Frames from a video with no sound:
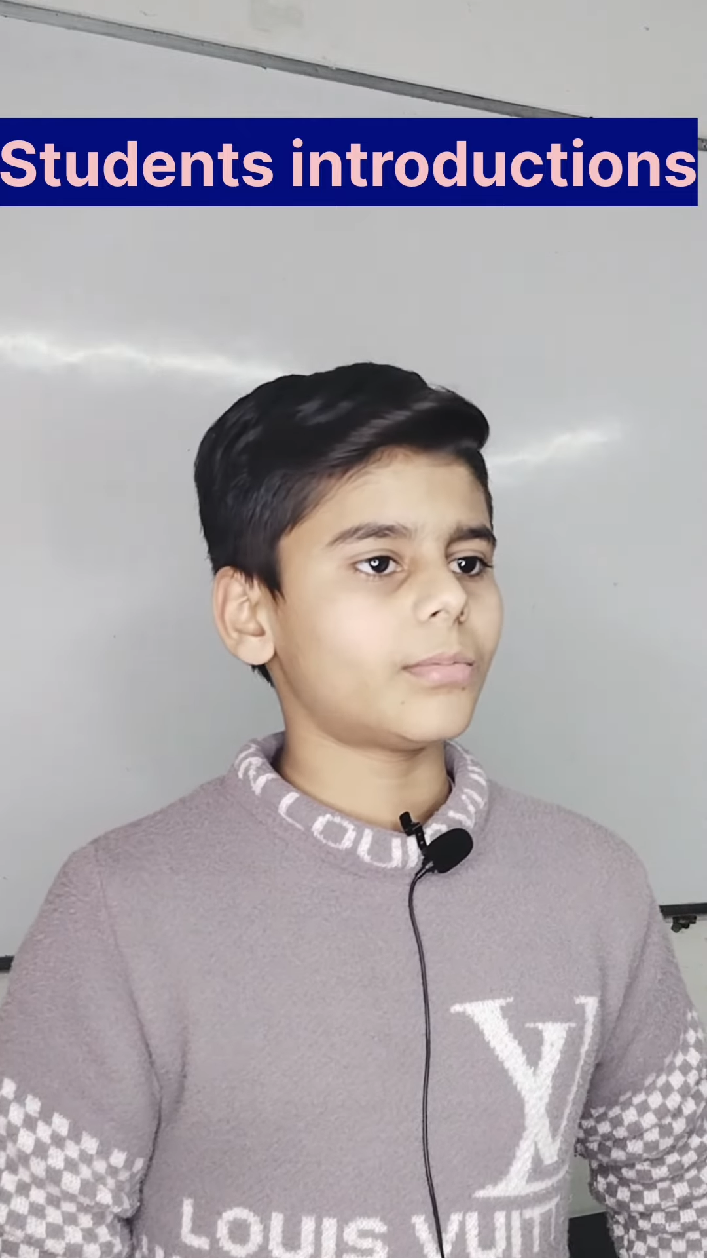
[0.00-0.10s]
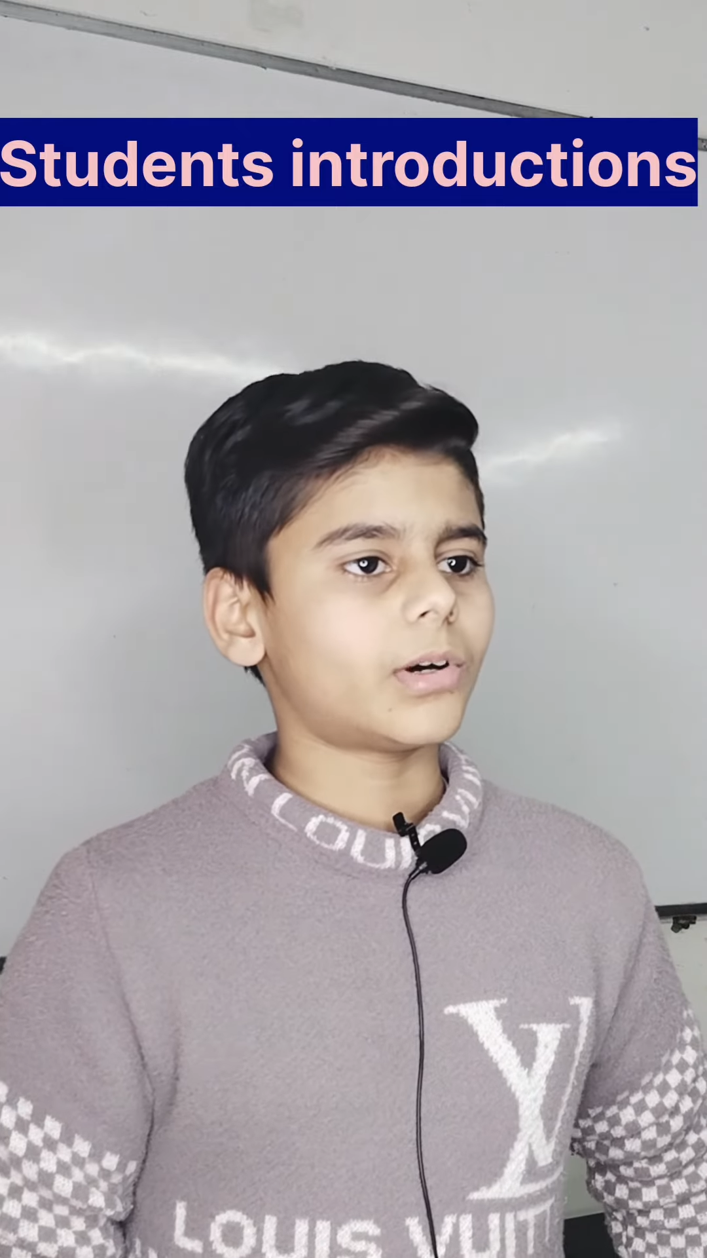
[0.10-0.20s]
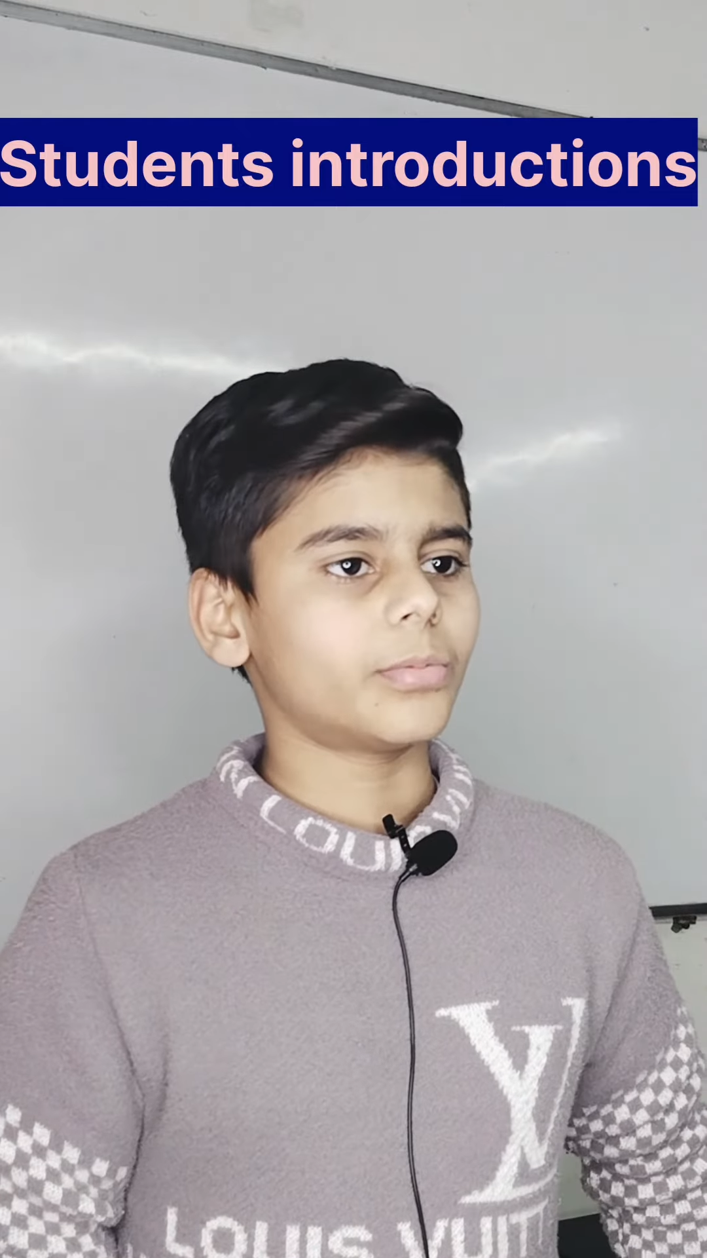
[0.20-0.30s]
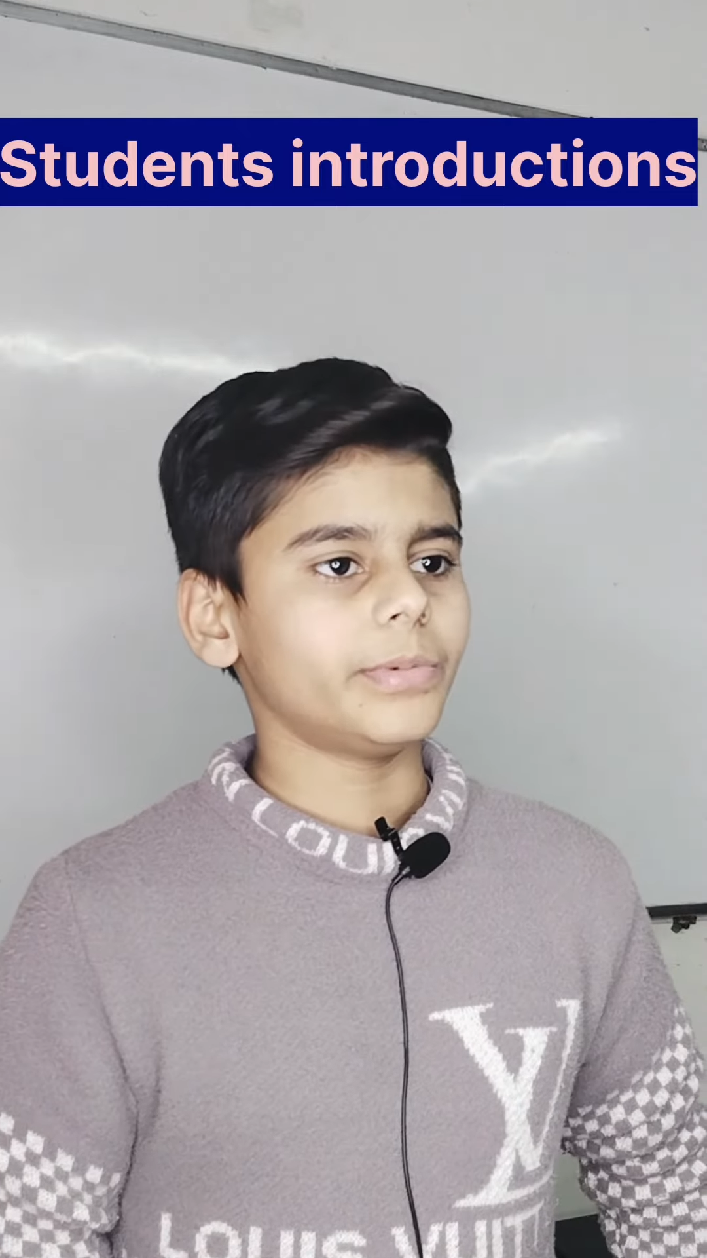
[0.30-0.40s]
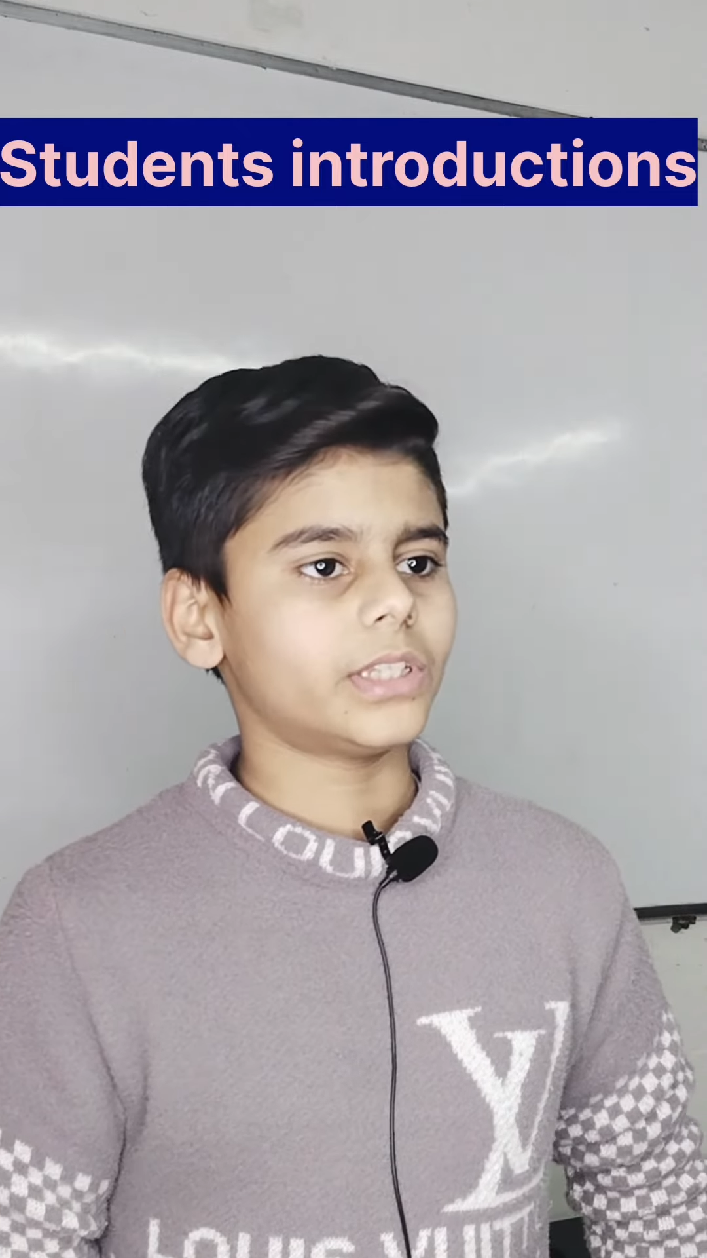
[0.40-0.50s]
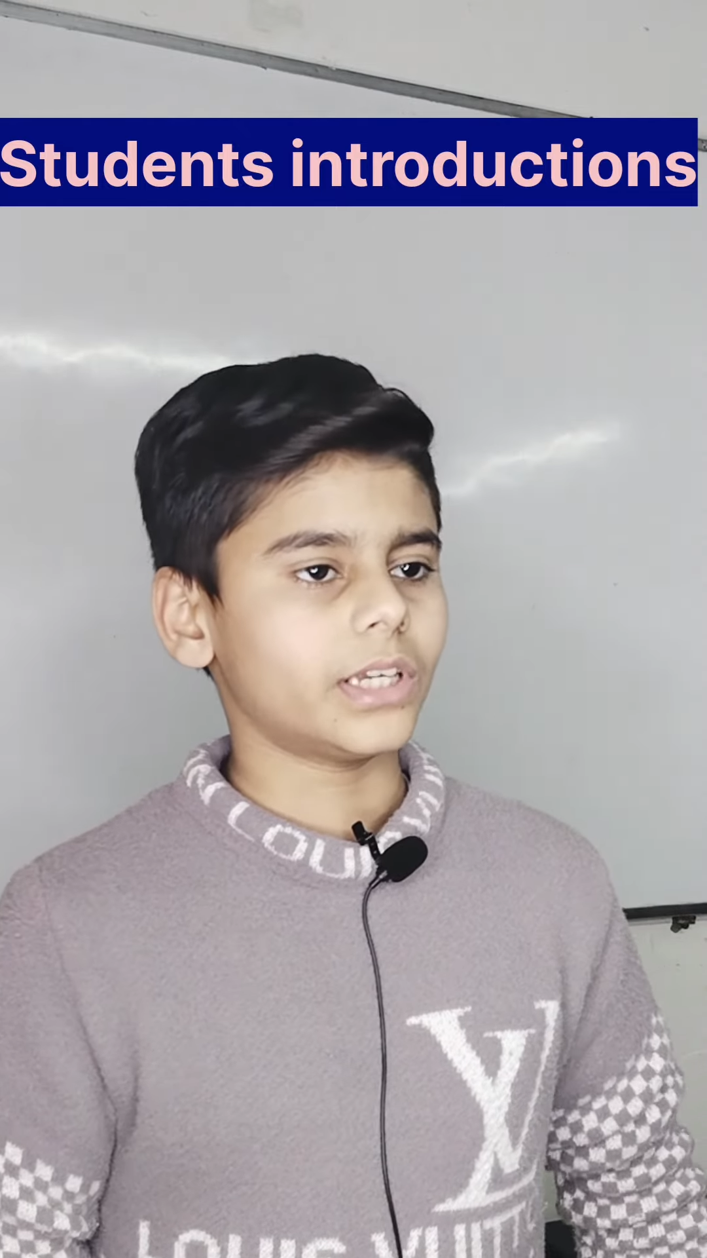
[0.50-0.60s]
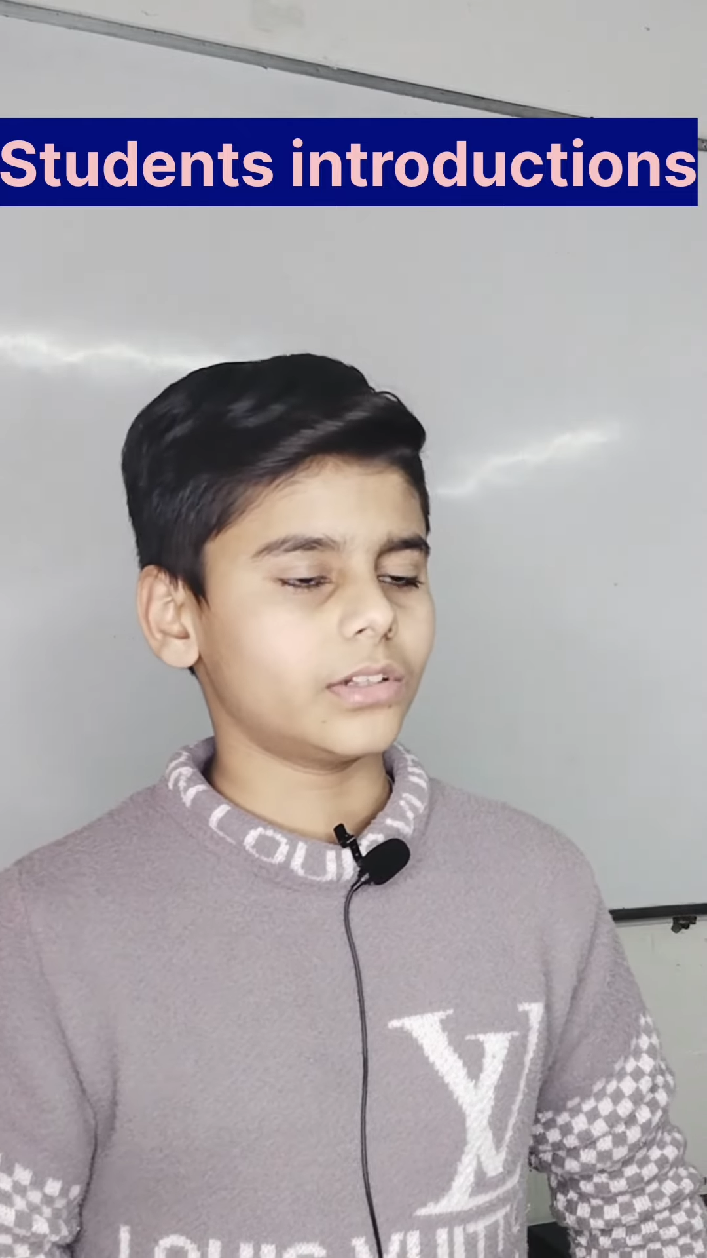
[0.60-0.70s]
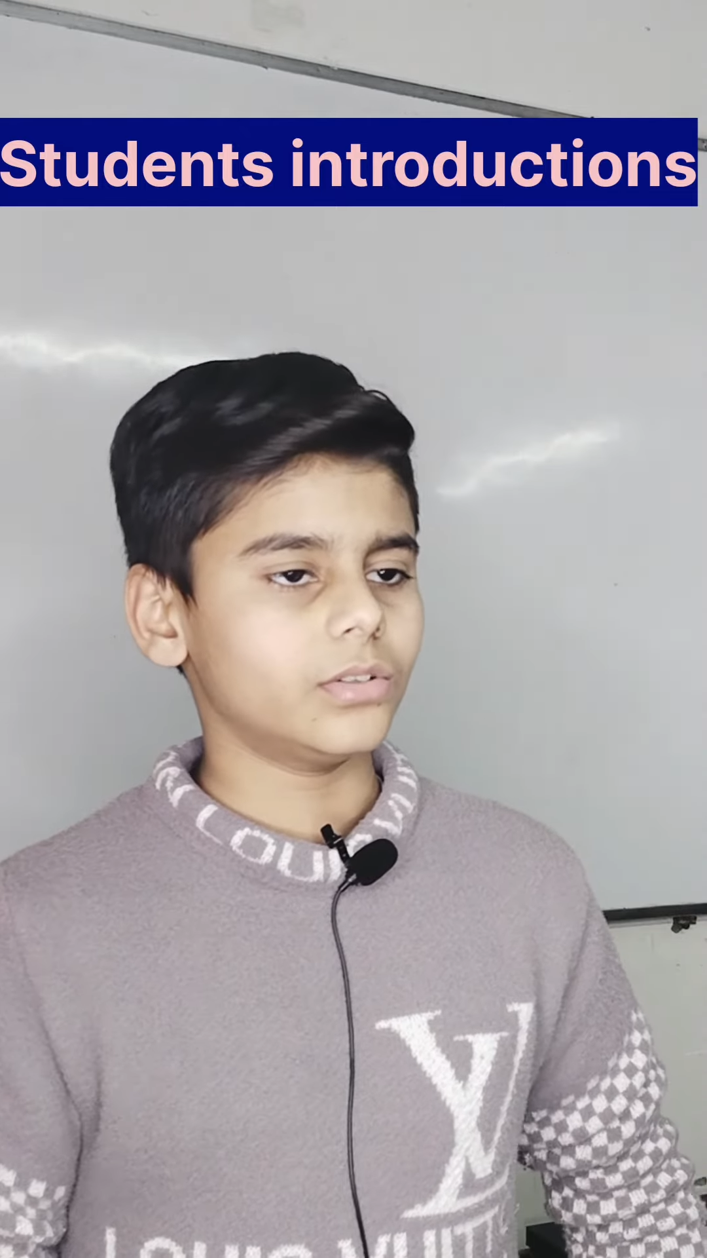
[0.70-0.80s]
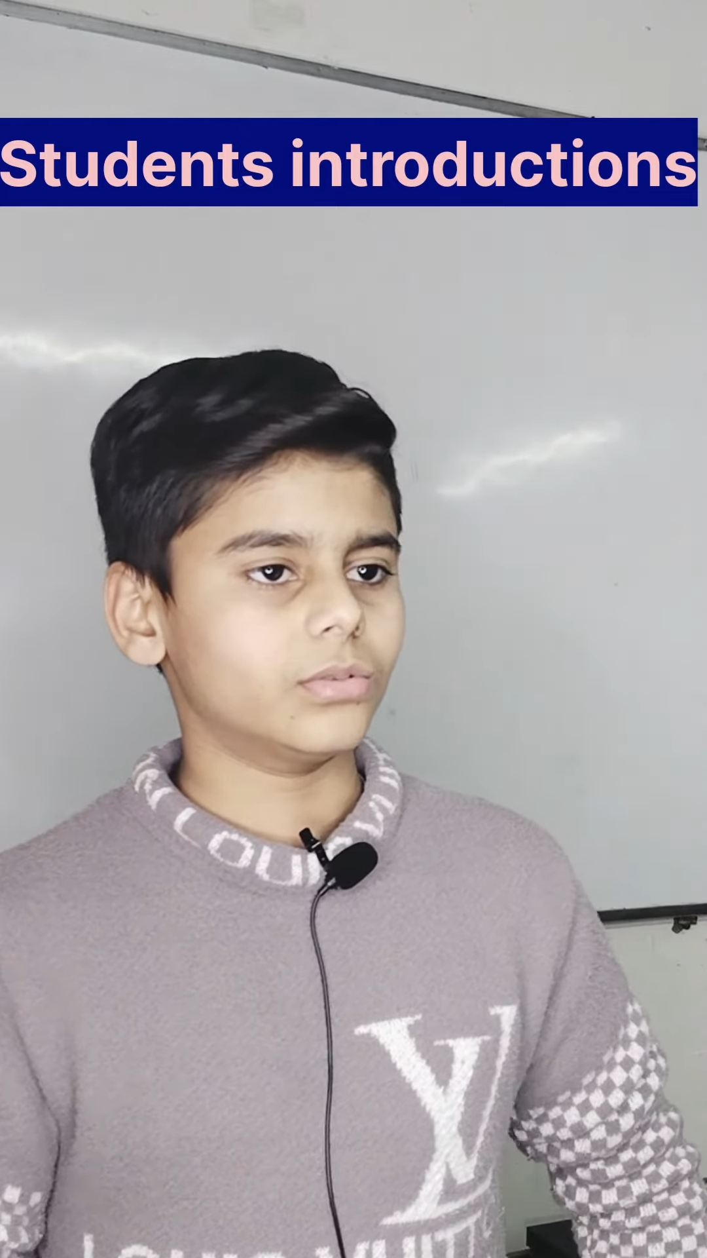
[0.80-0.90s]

about me. Thank